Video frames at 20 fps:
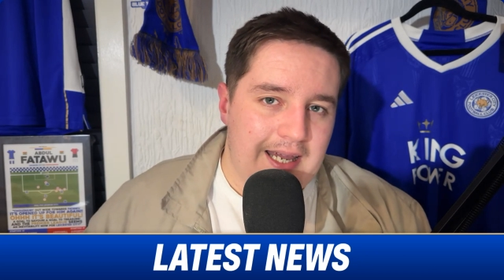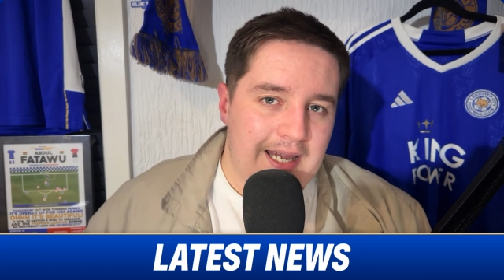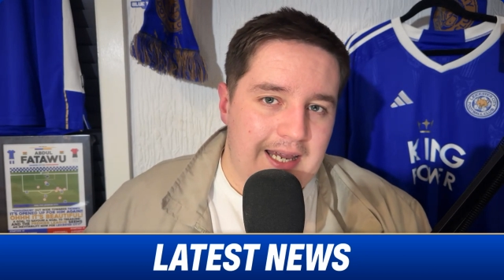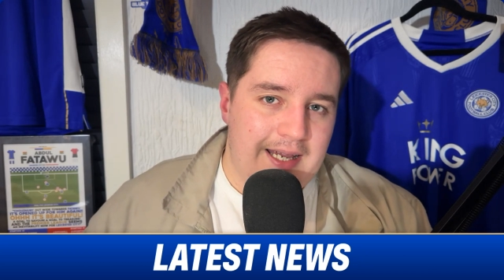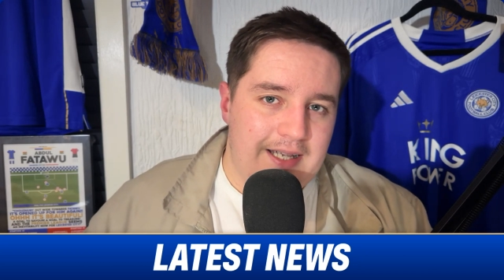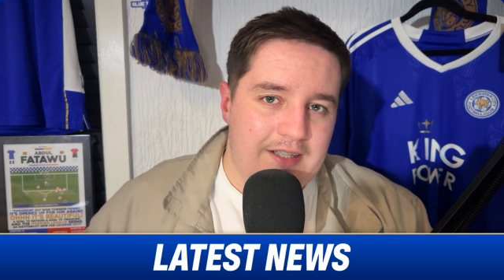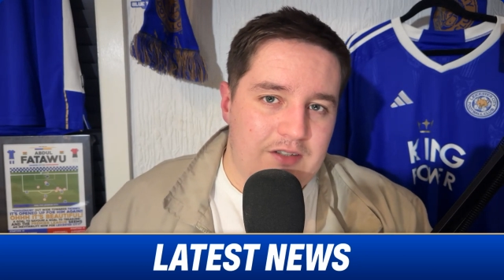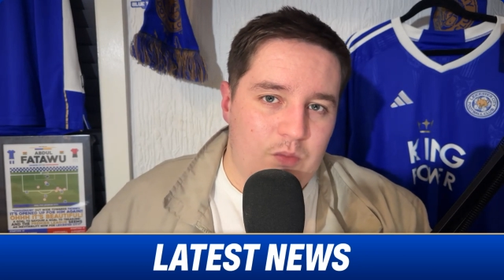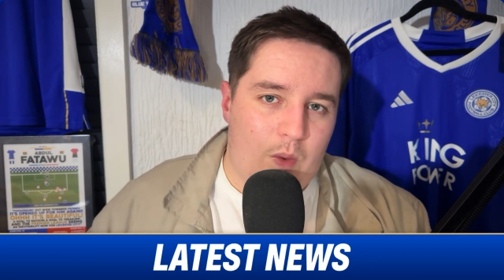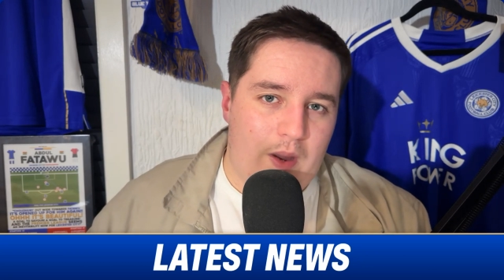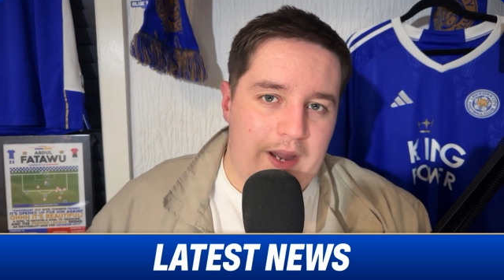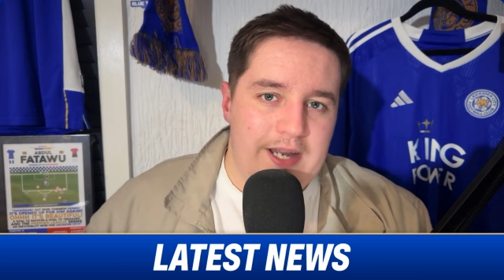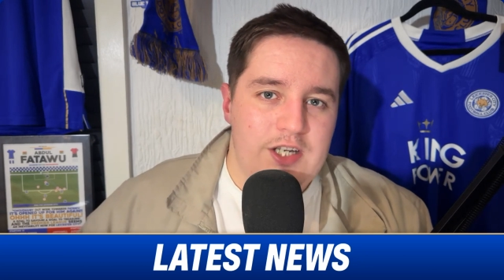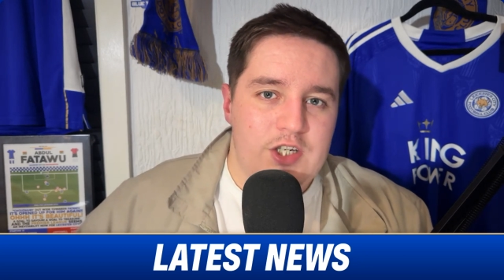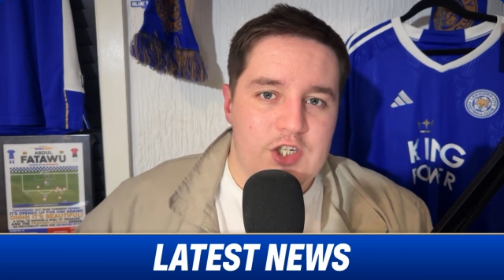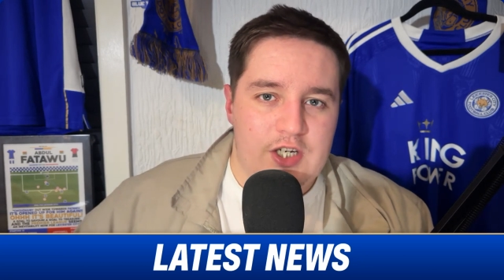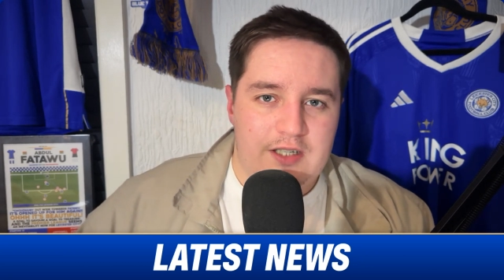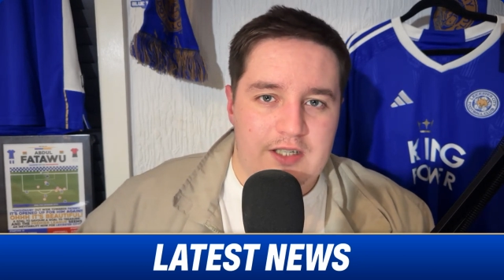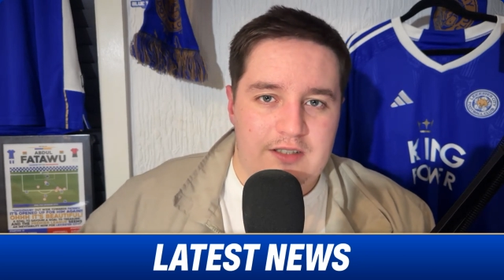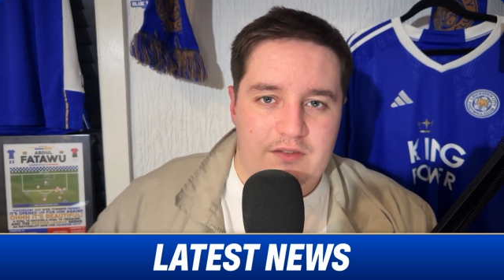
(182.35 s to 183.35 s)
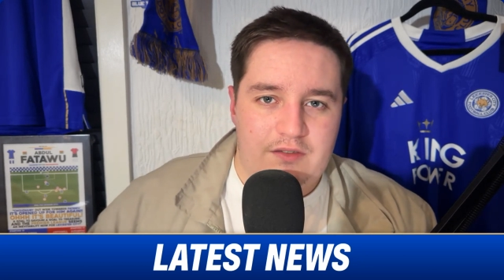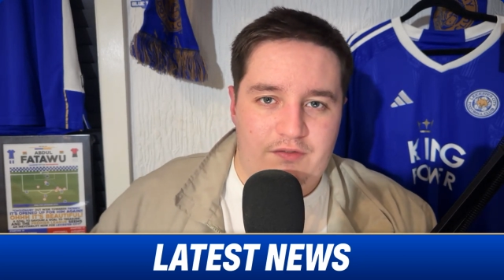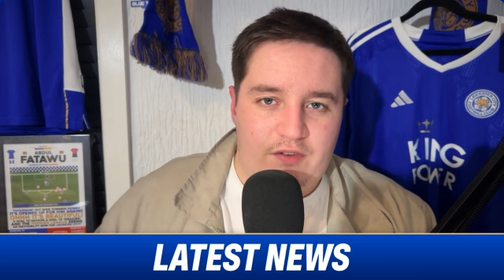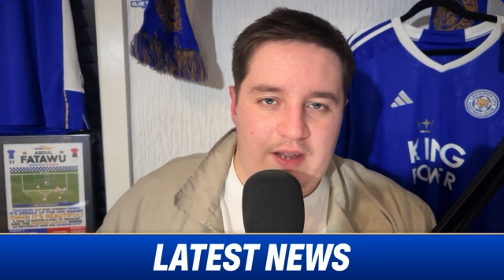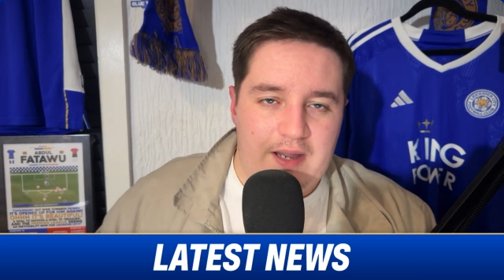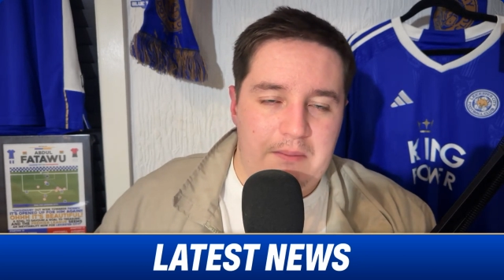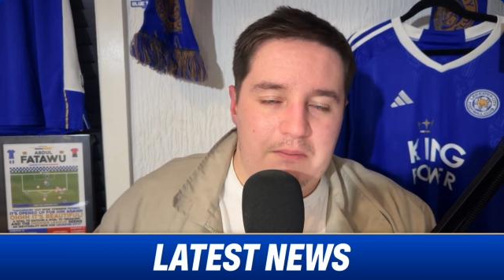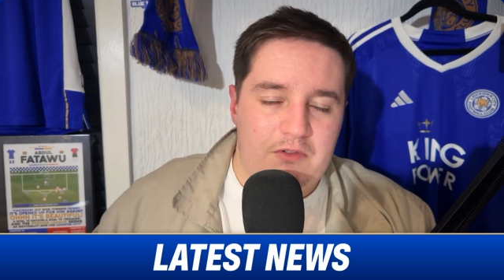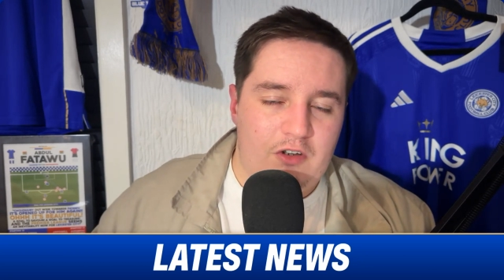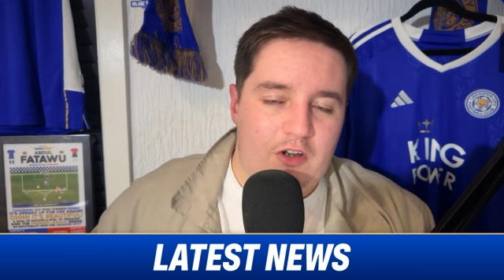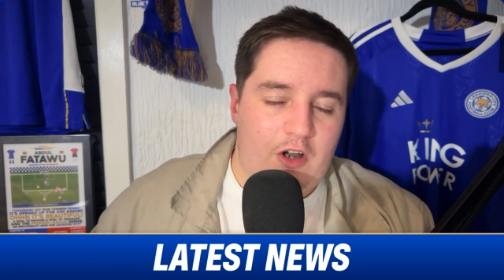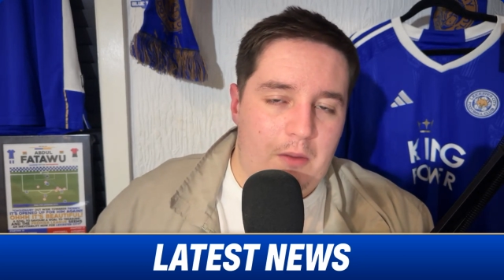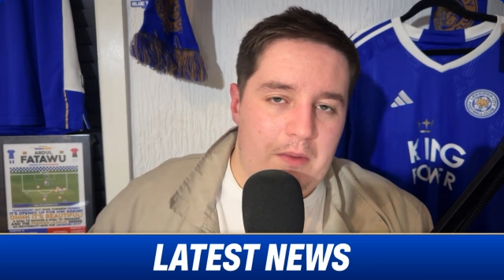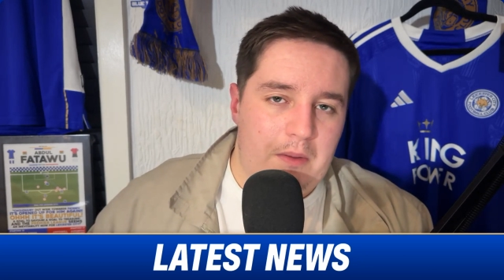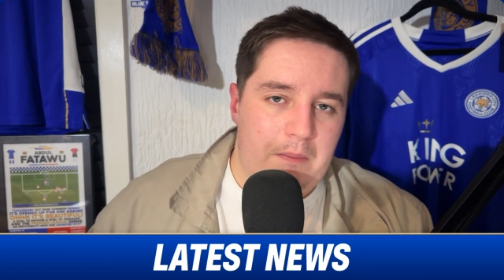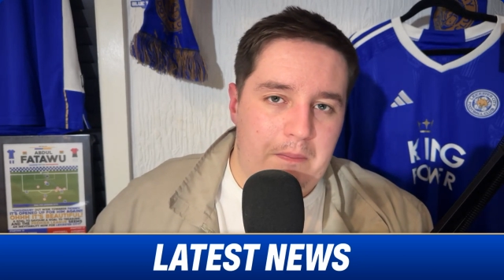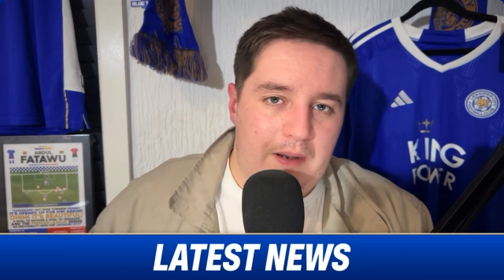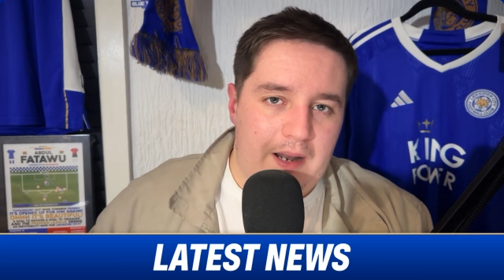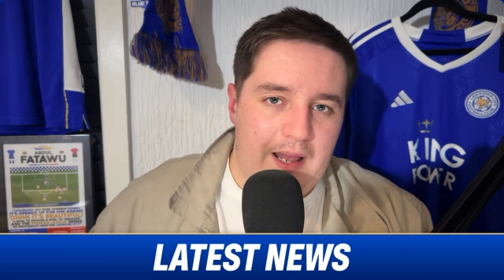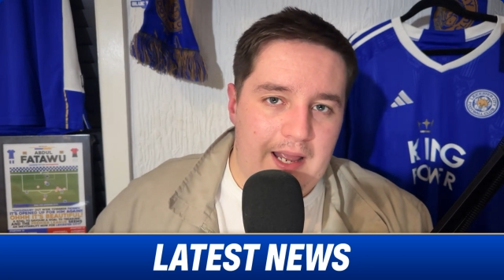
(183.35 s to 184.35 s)
his wages for him to come
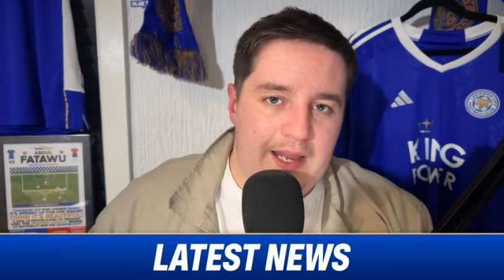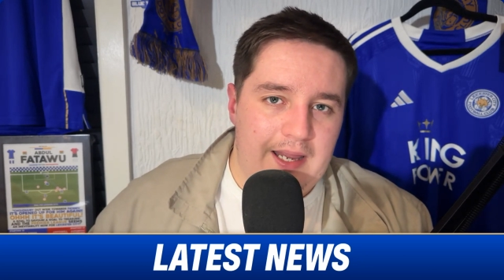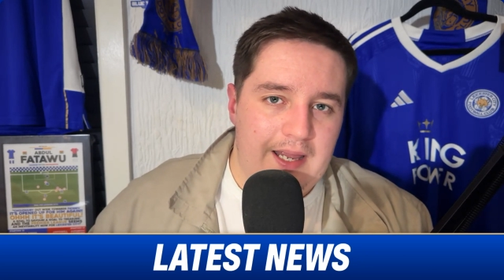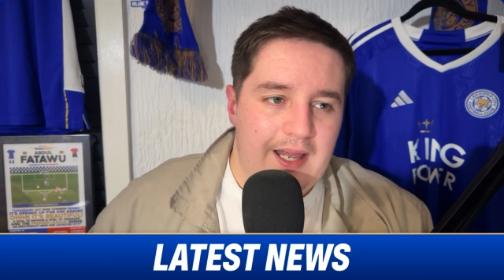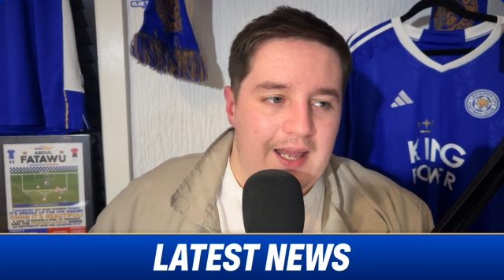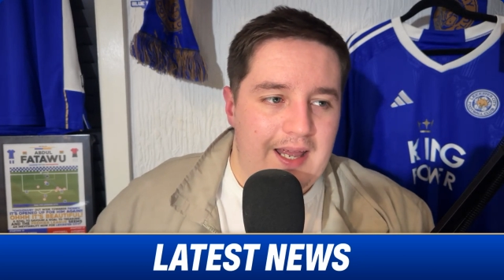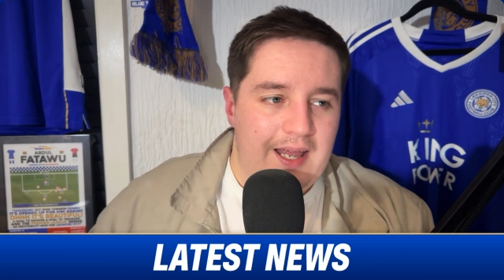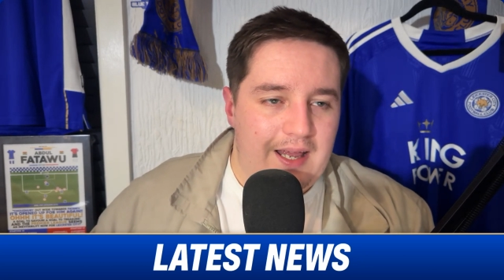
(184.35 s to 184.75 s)
and play